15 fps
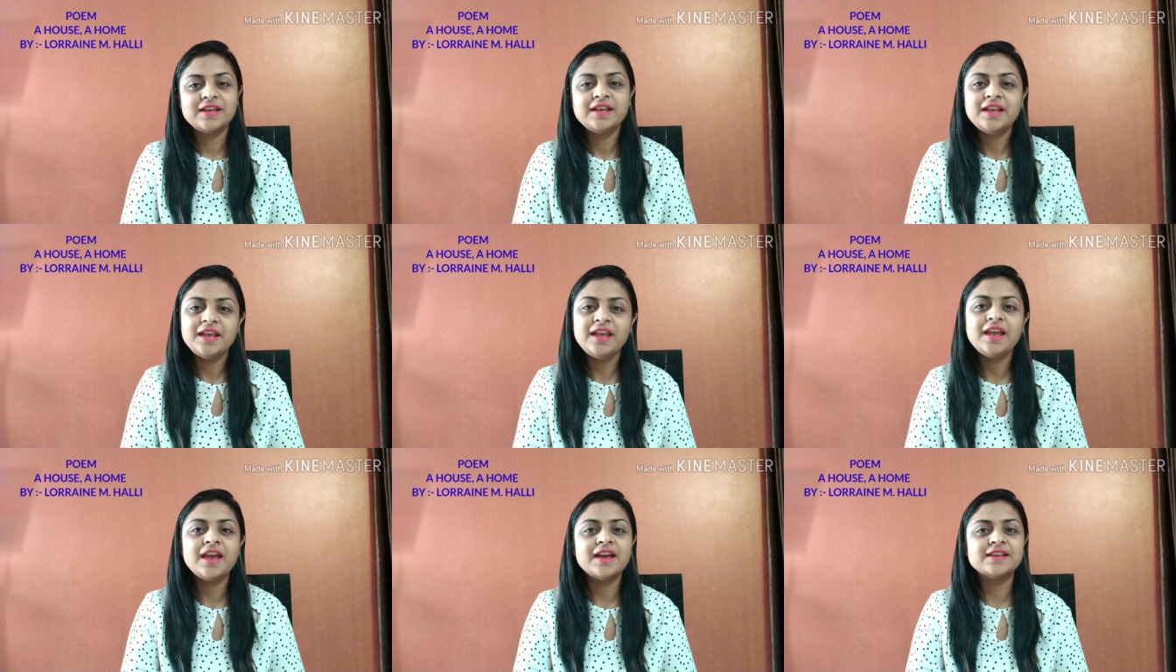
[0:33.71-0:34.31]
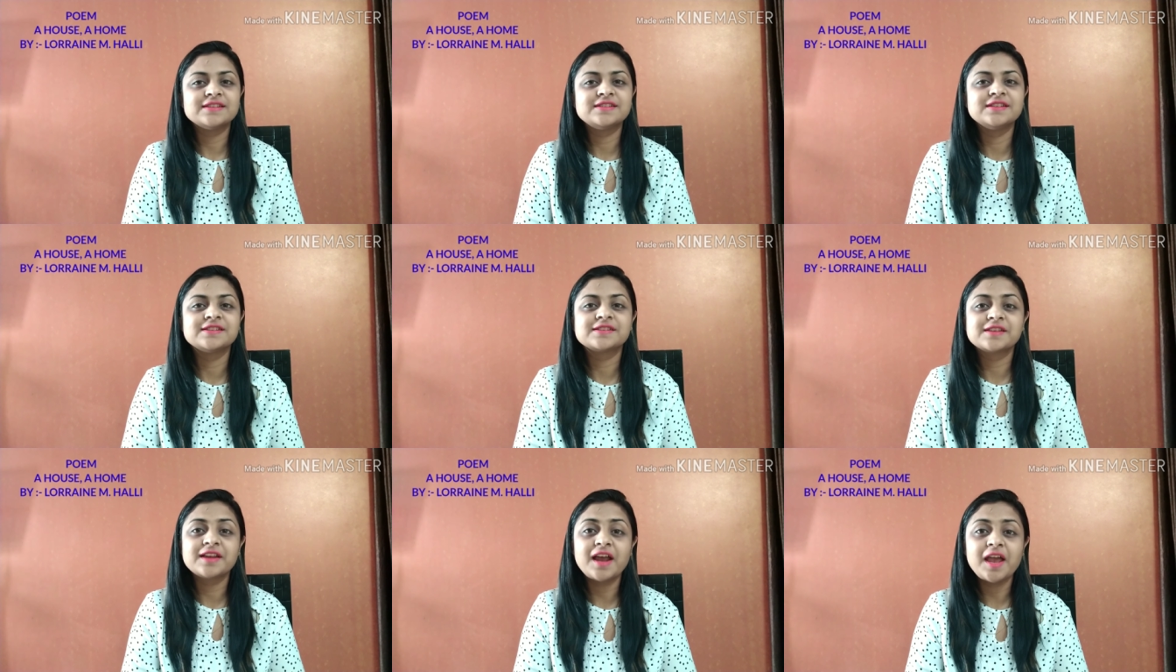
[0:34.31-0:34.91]
he has
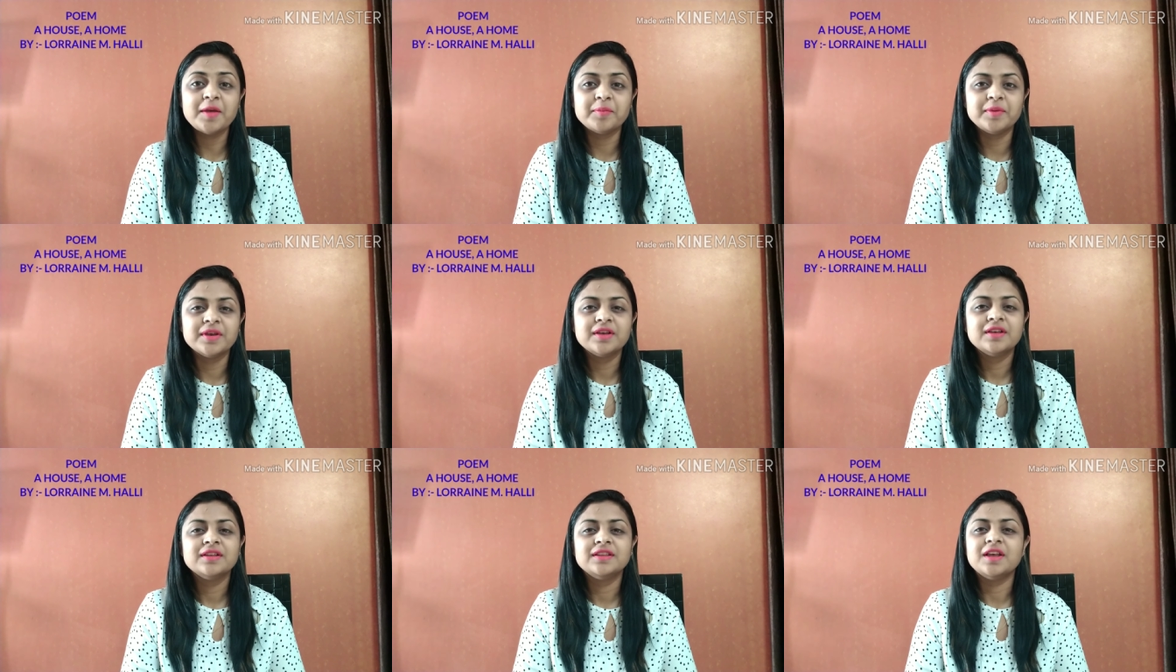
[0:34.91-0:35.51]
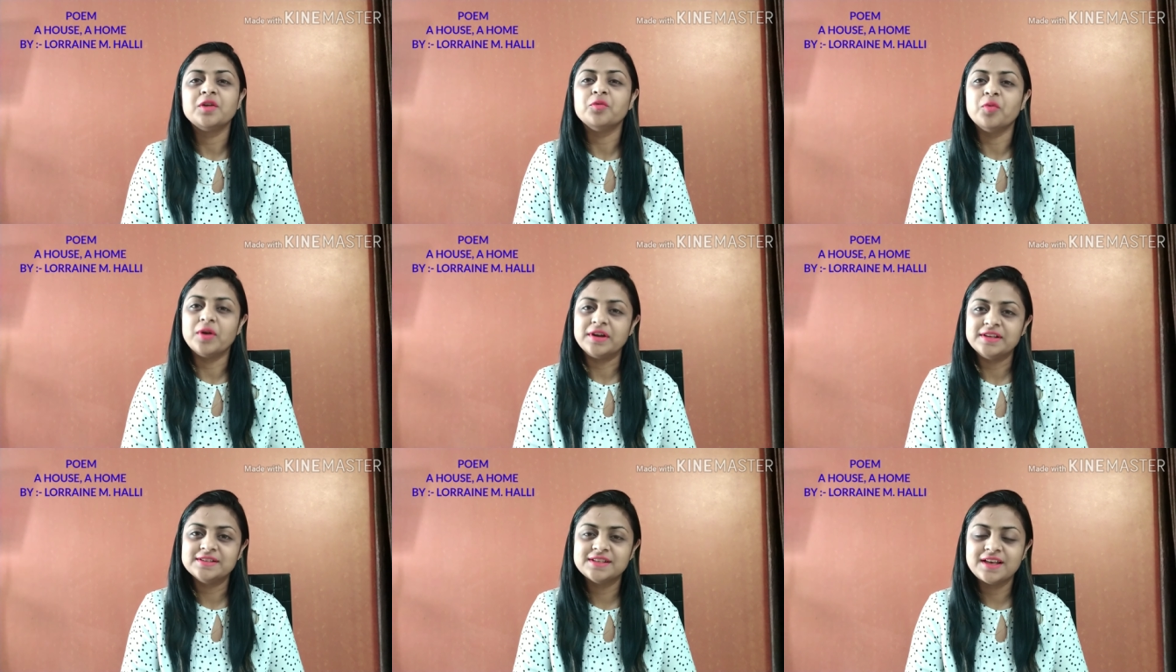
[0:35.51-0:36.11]
described that
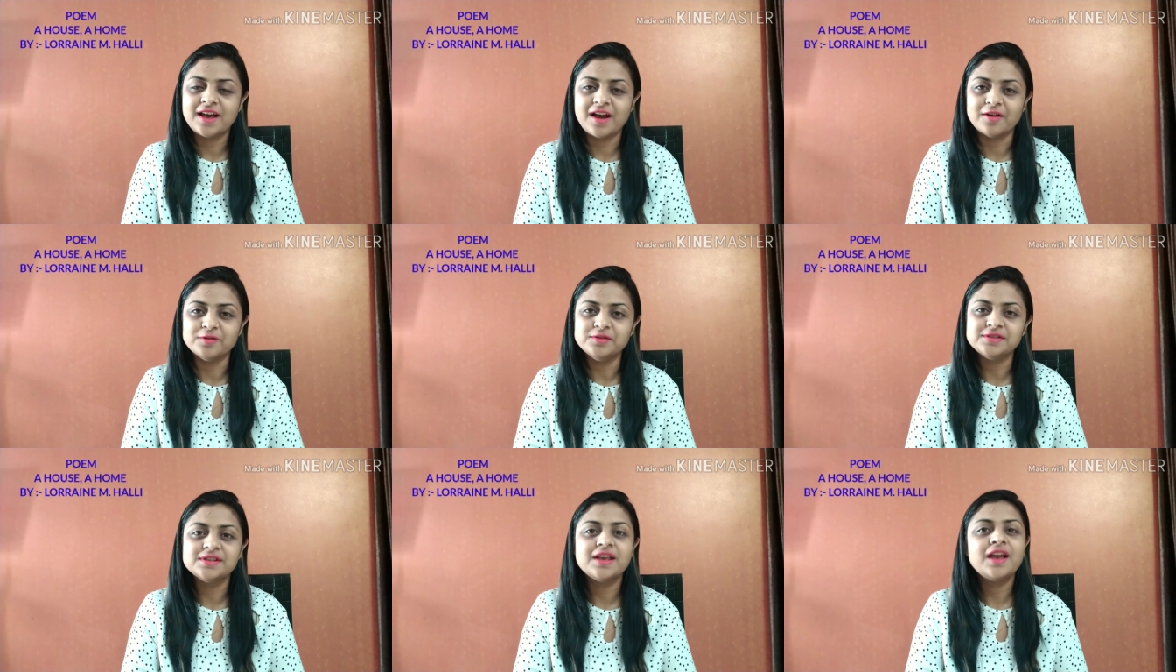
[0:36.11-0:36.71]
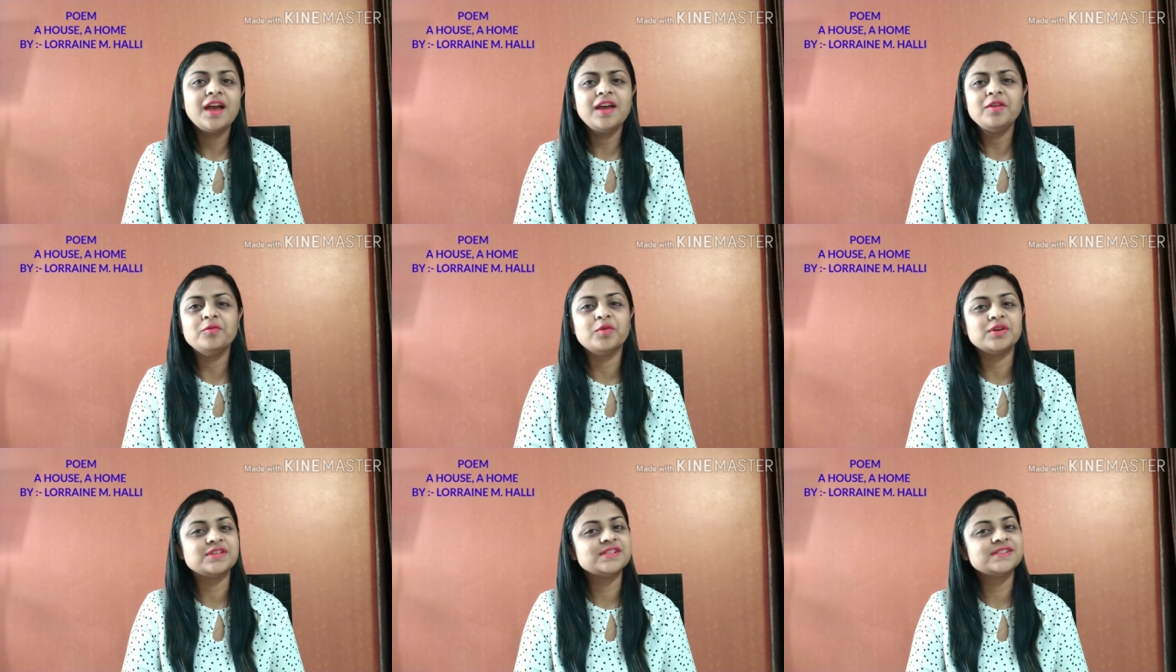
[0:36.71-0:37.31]
what is a house and
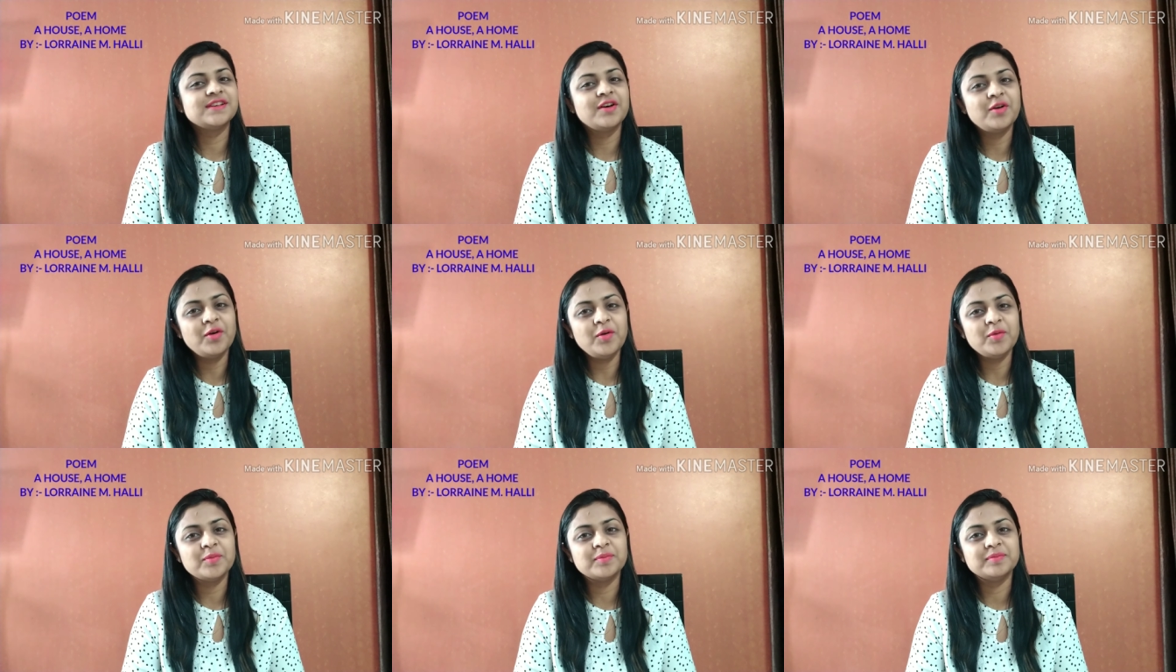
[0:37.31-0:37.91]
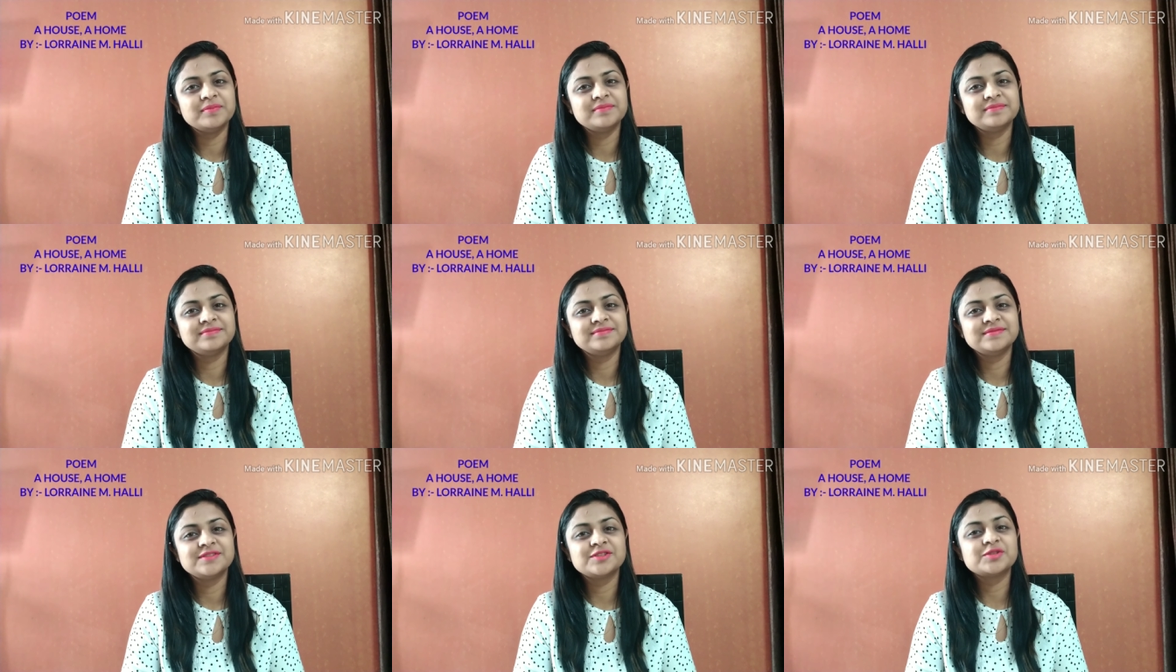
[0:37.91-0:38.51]
what is a home.
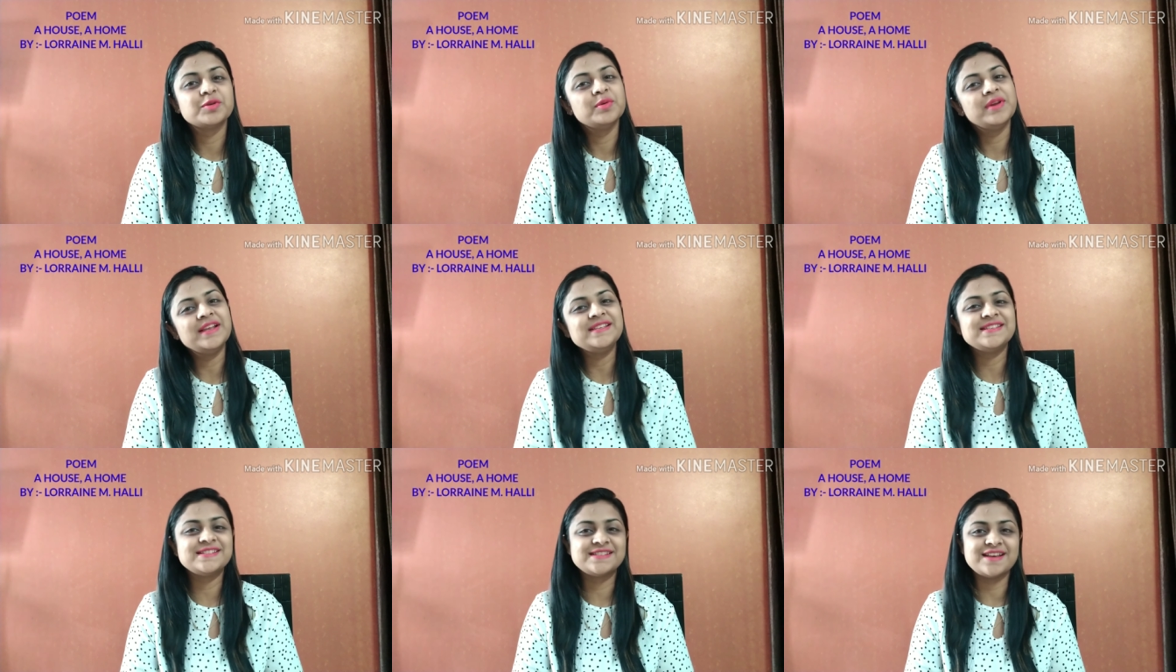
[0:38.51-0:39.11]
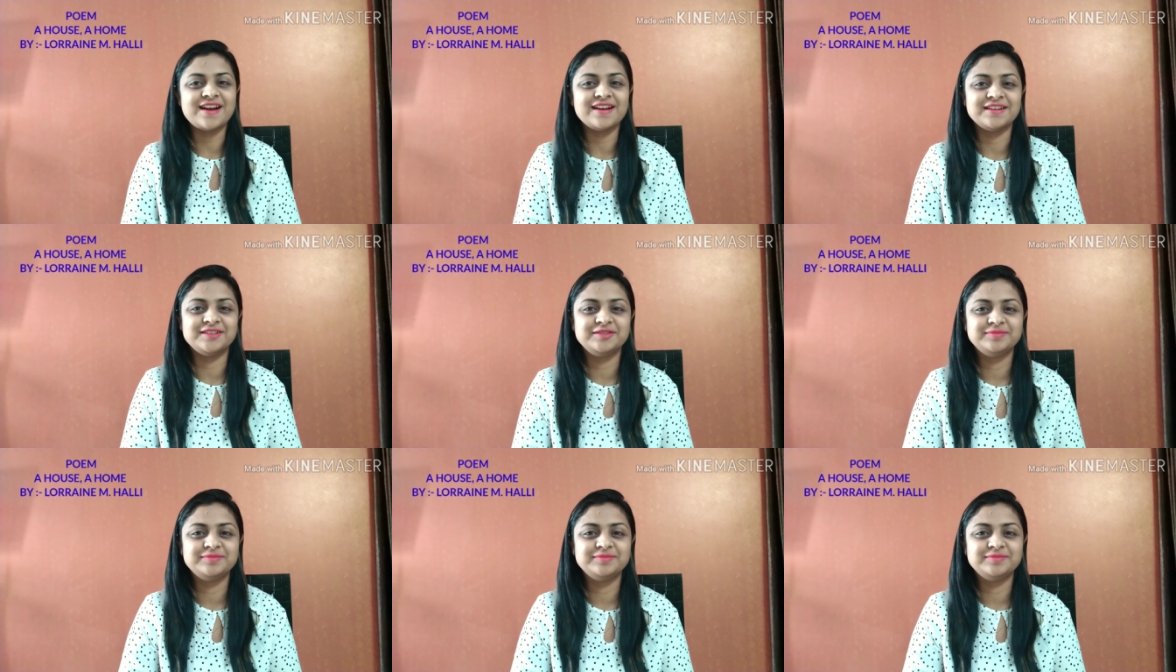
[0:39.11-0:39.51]
So let's start.